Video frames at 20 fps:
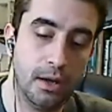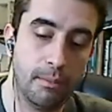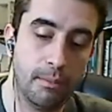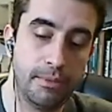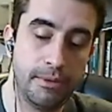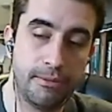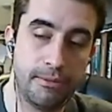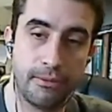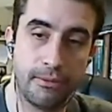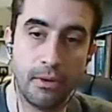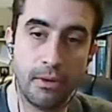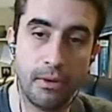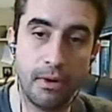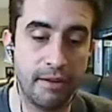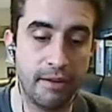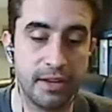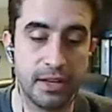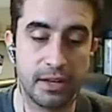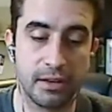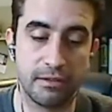before
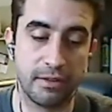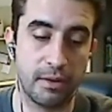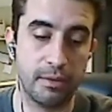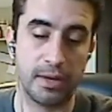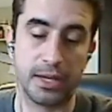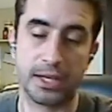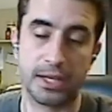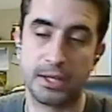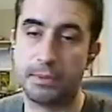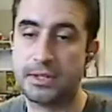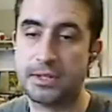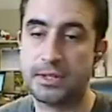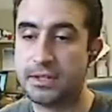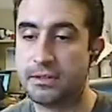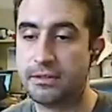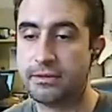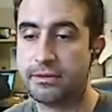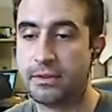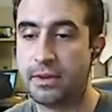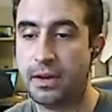having a very
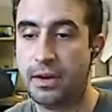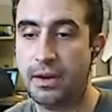expensive